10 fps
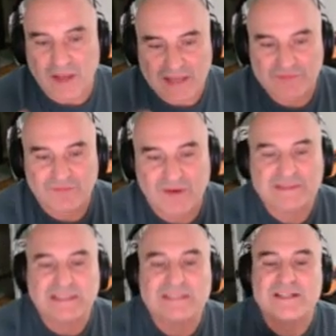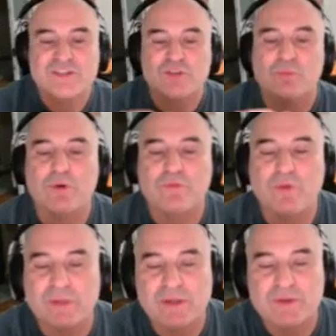And finally, digital
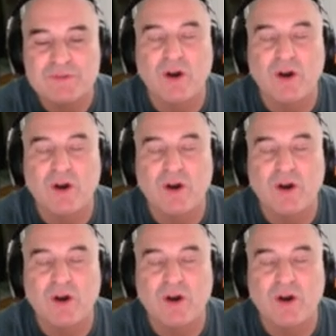portfolios